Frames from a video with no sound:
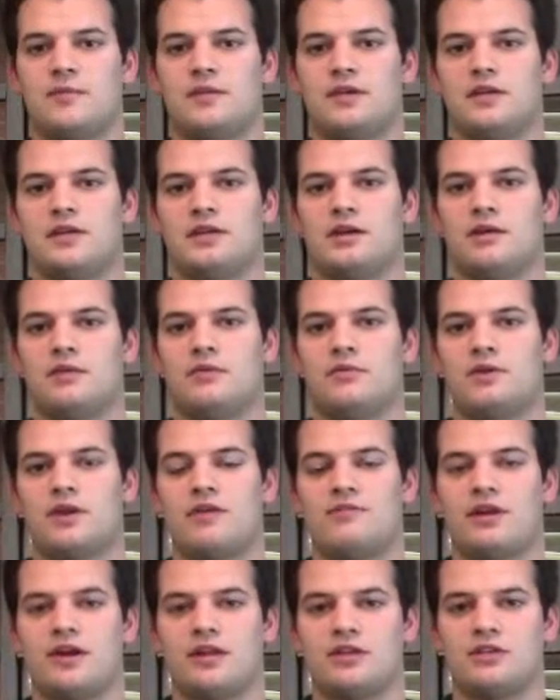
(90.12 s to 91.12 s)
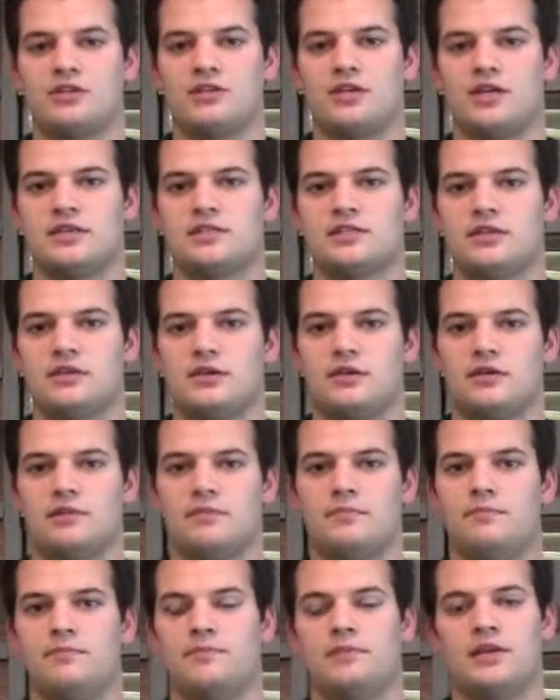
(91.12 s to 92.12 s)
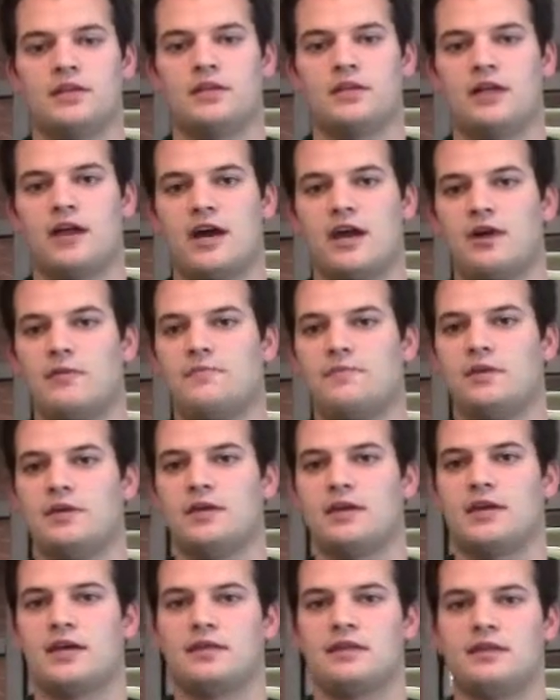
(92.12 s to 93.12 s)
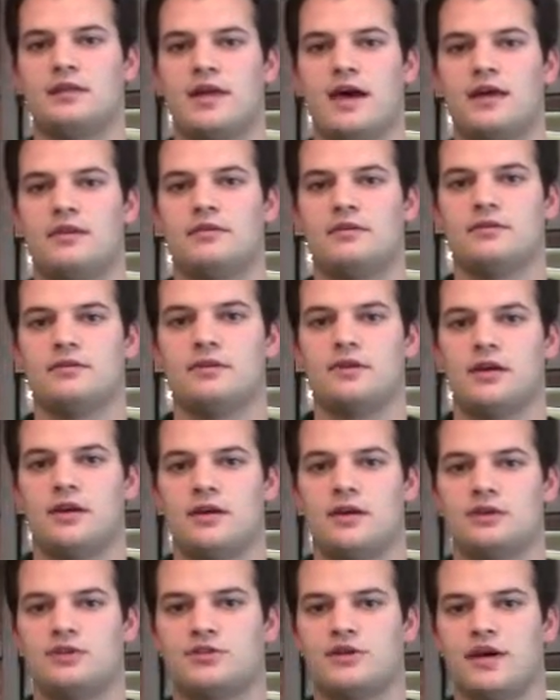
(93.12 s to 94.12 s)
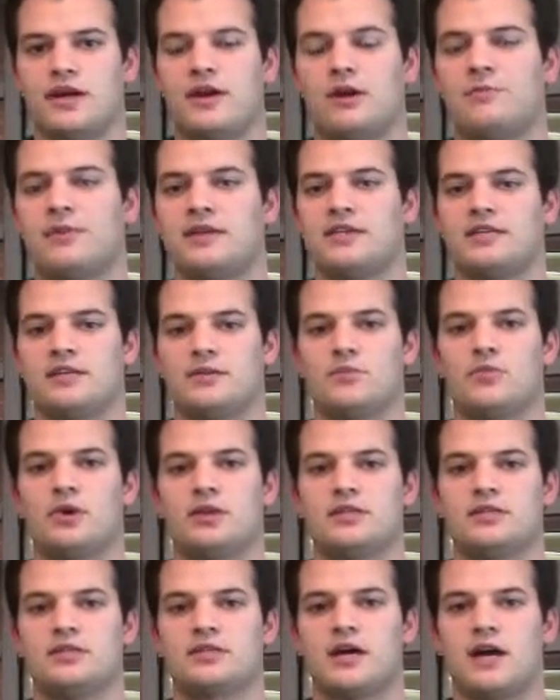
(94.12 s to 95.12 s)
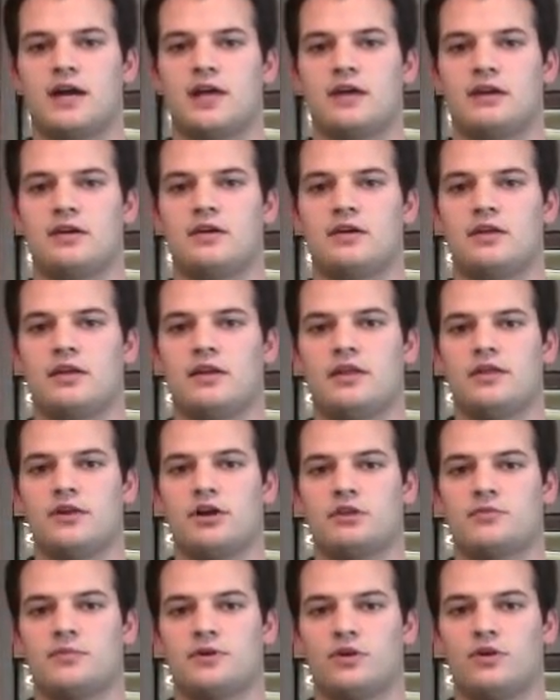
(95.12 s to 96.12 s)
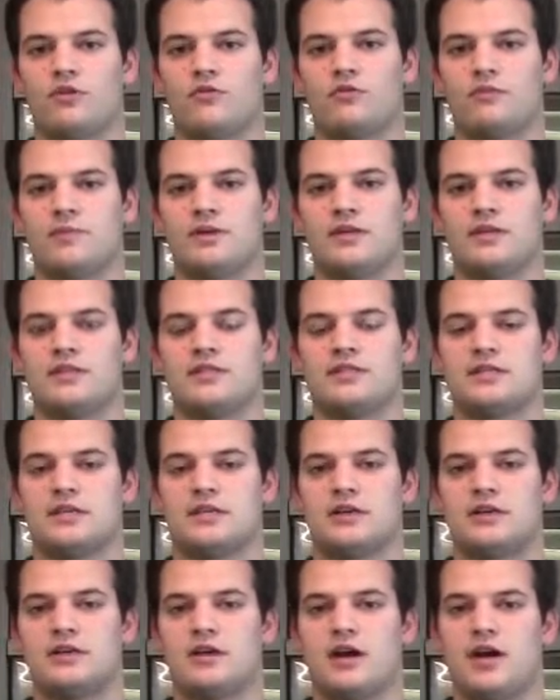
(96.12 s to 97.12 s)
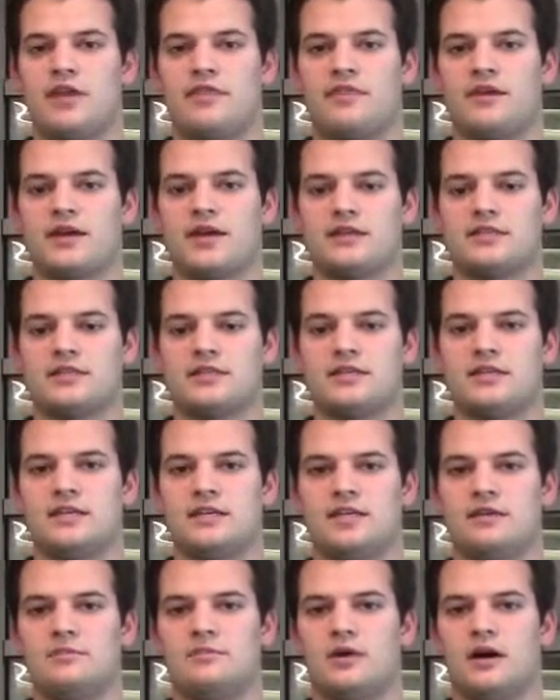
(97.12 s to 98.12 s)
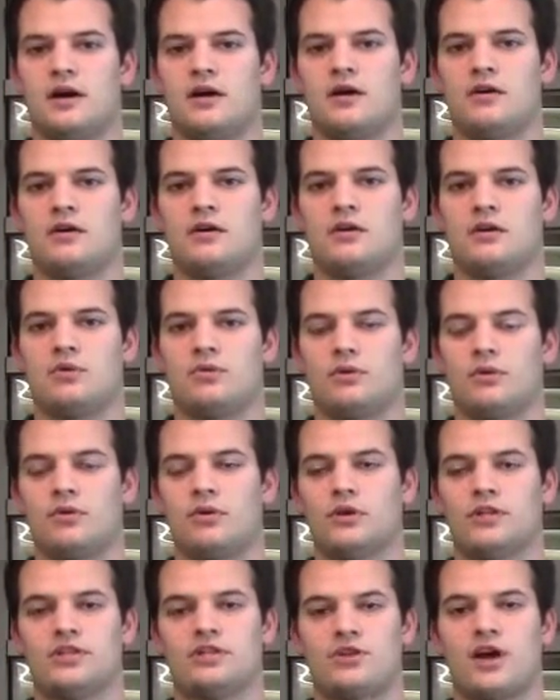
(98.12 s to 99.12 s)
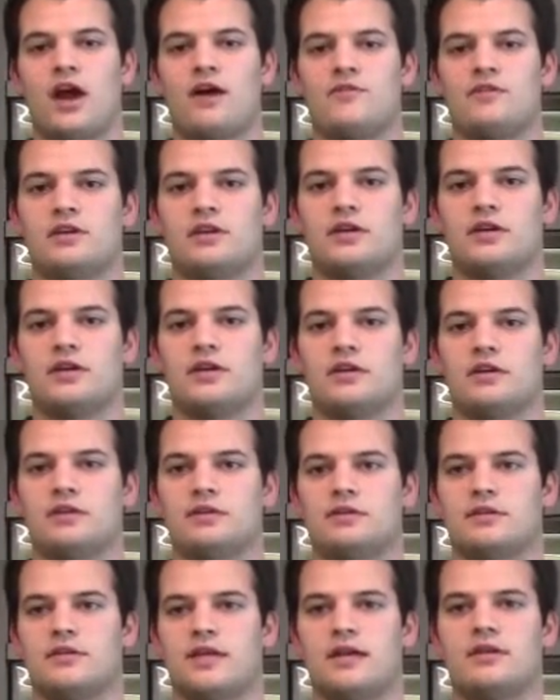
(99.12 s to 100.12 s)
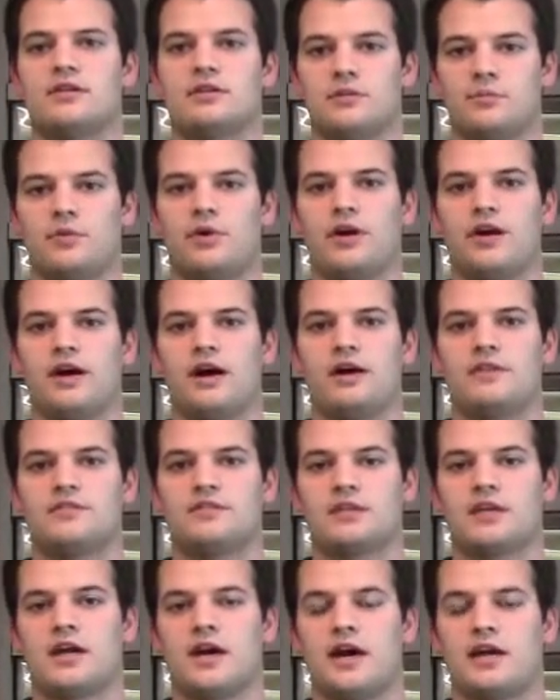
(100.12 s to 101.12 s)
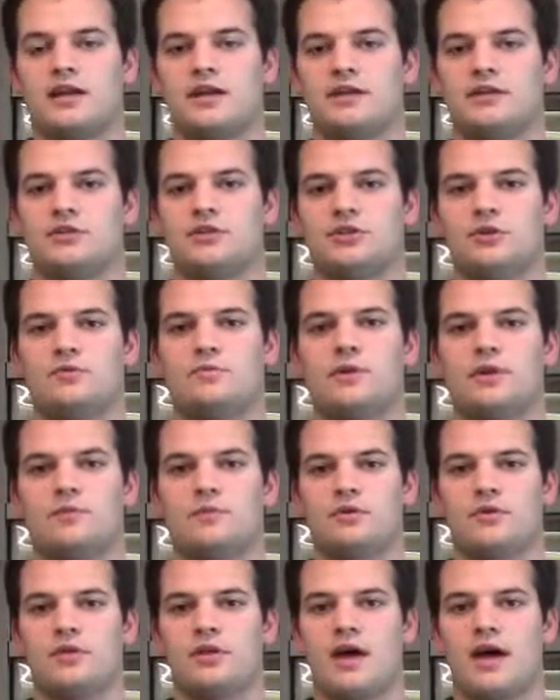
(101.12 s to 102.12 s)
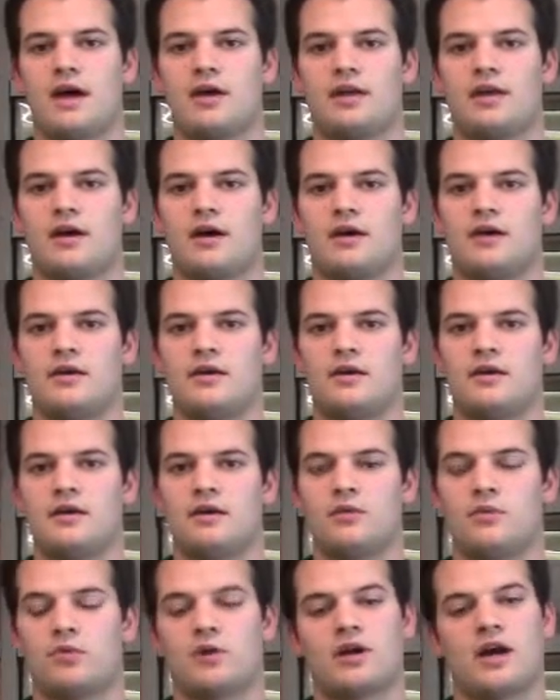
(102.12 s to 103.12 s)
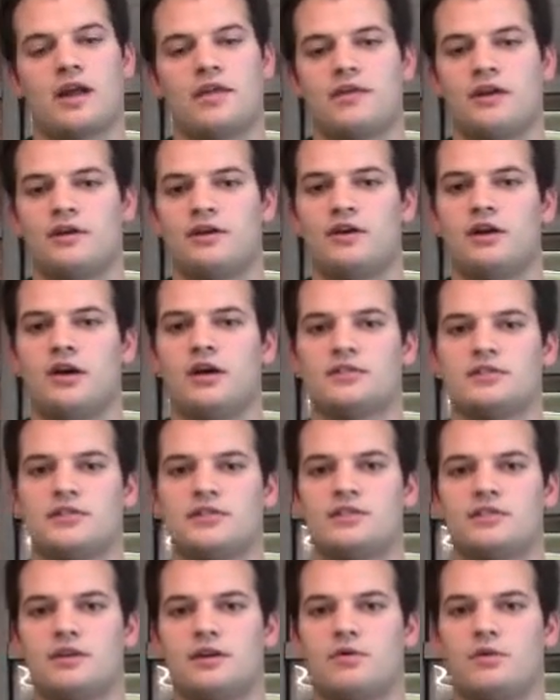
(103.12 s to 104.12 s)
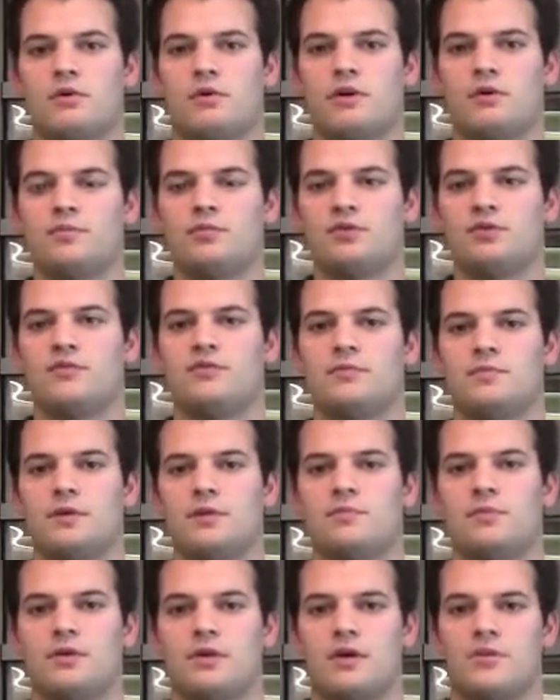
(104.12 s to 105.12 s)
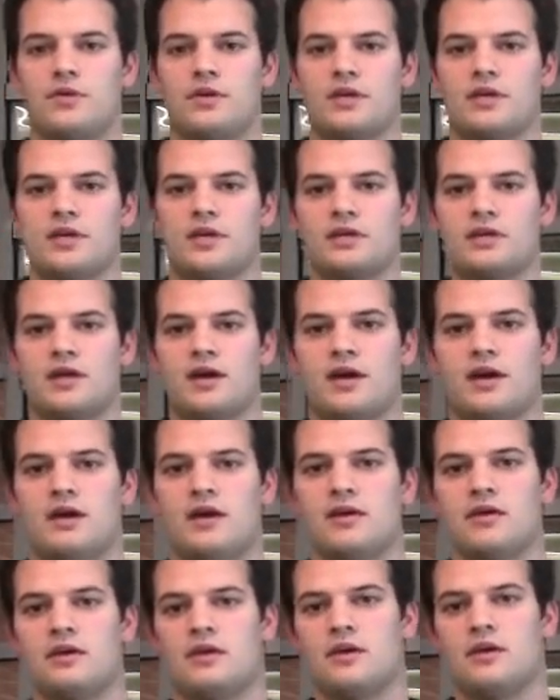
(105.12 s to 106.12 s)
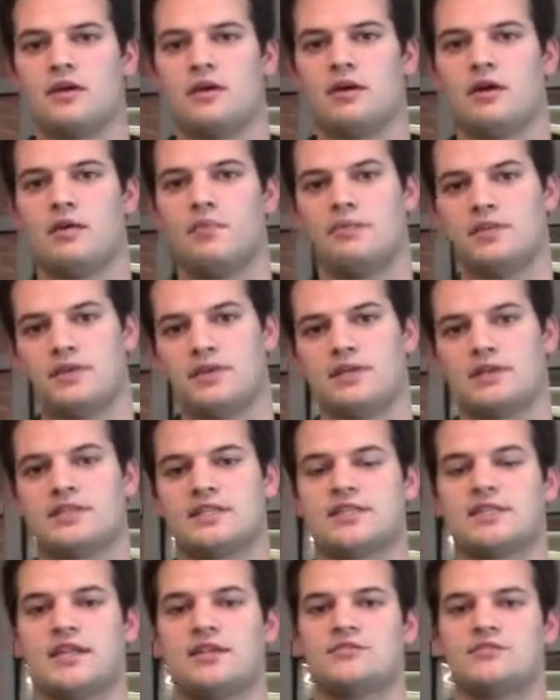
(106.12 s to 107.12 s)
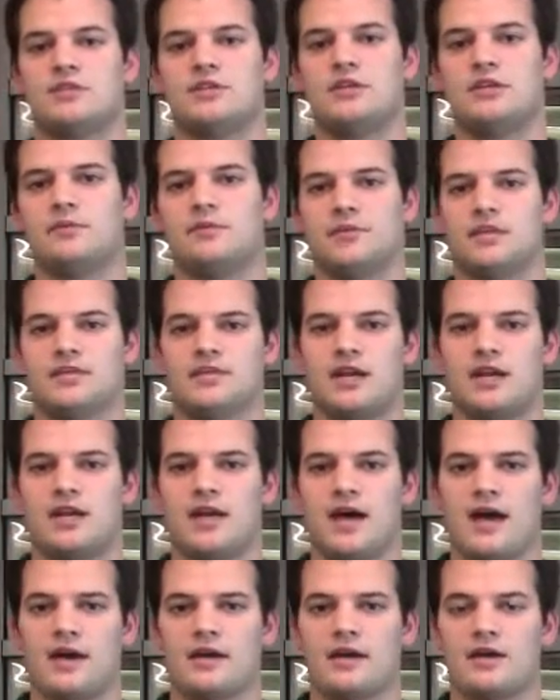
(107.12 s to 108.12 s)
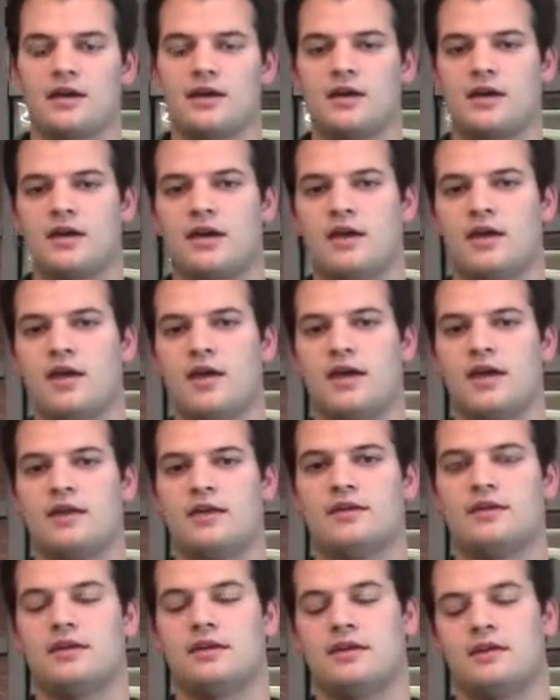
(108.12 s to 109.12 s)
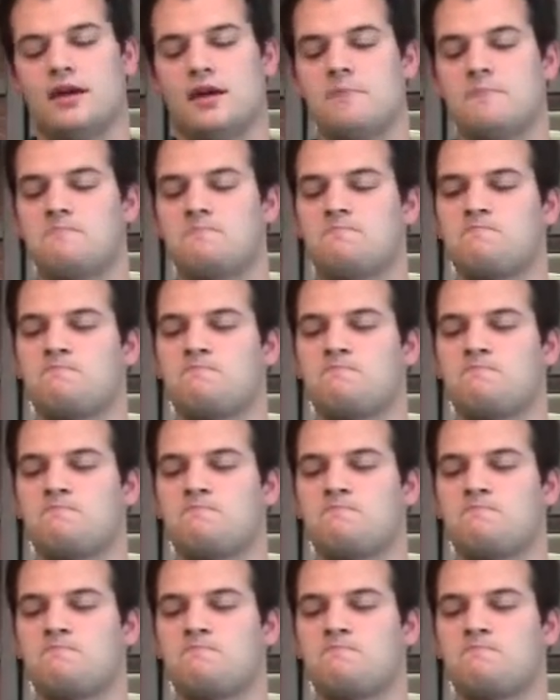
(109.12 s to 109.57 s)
I mean, uh, whenever I get the chance to be in the lineup and get in the net and uh, try and help my team win is kind of the ultimate goal for me this year. I think as a team, uh, we're really striving to get into the playoffs and kind of show people that uh, we're kind of the underdogs this year. and We want to prove to people that we can uh, be a successful team in the SUNYAC. And uh, yeah.